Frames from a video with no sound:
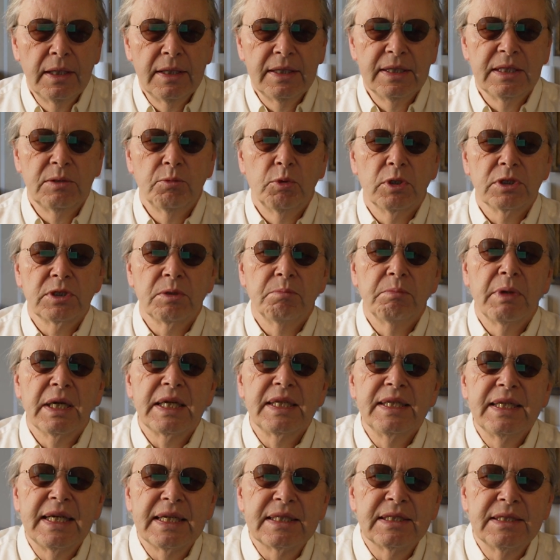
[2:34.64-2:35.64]
It was a
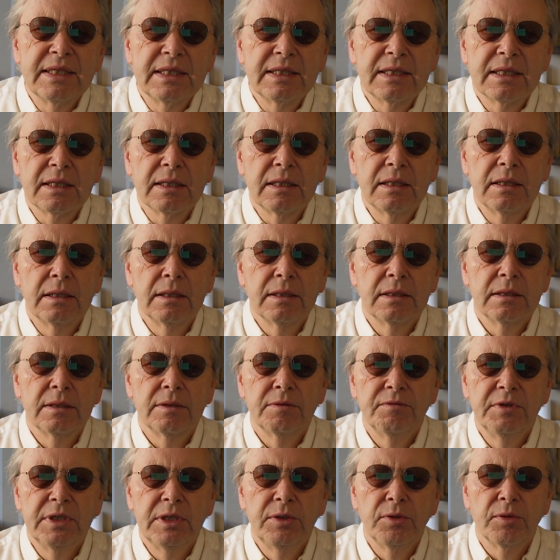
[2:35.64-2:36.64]
magnetic
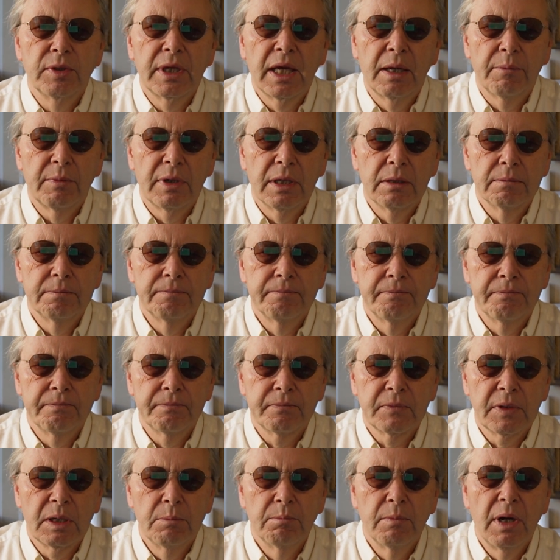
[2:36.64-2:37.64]
video camera,
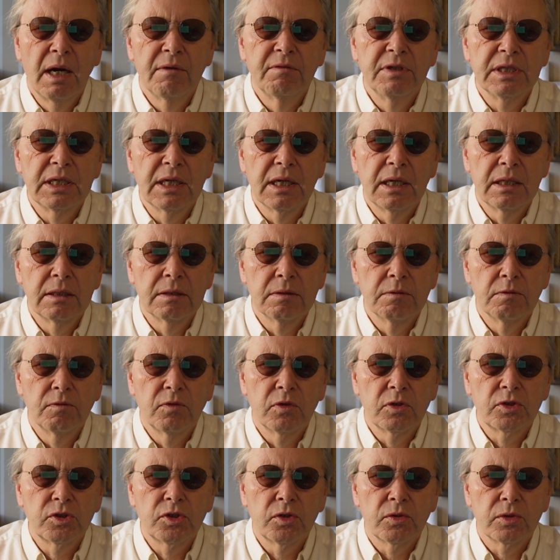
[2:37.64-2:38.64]
Mavica
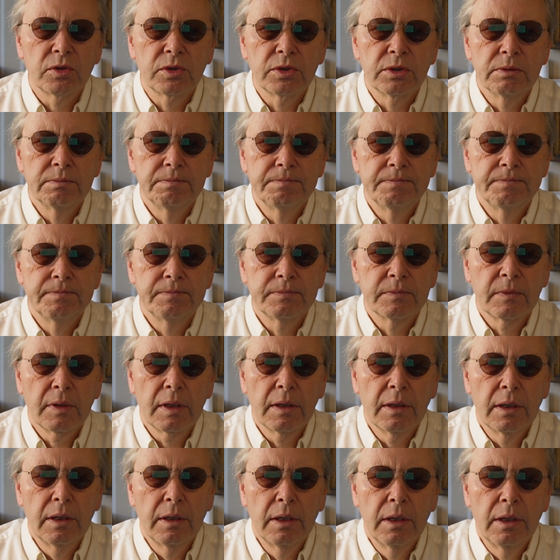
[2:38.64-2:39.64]
for short.
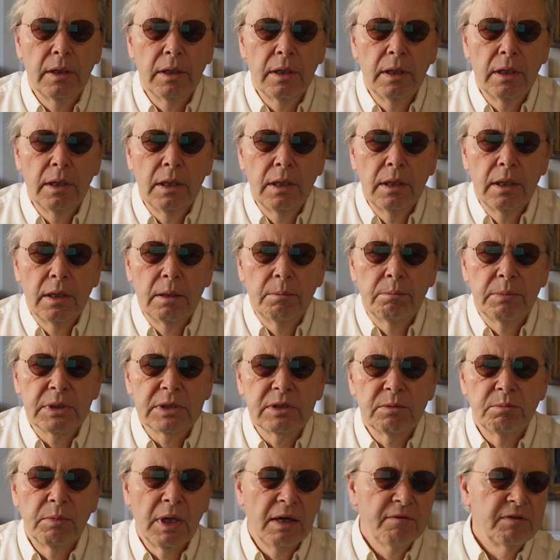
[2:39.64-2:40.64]
But
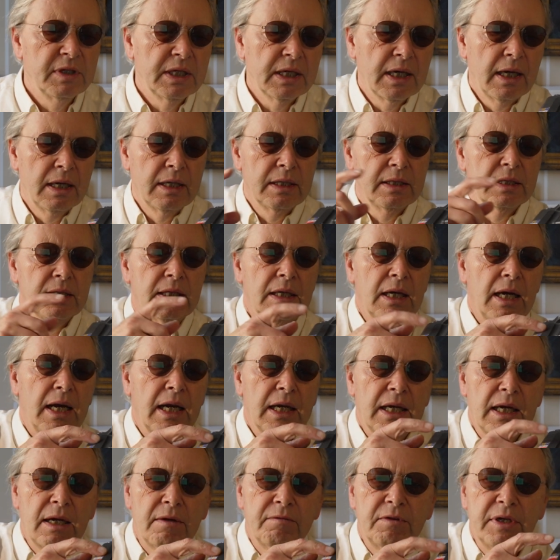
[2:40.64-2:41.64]
the Mavica I
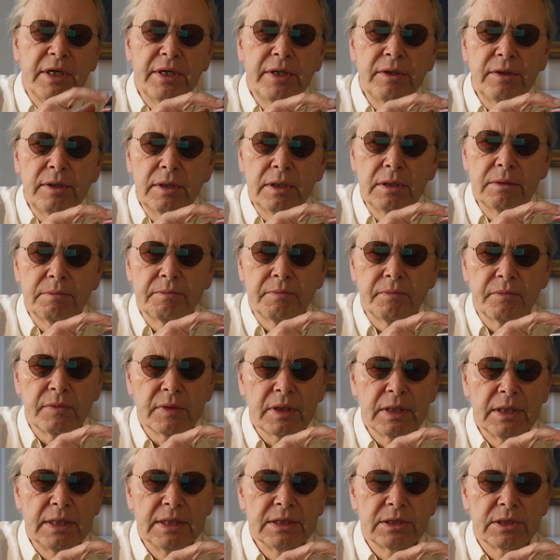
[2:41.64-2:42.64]
have here
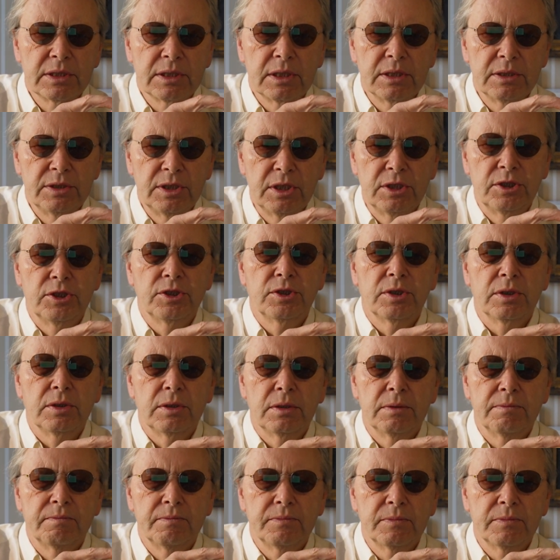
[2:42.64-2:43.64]
is digital.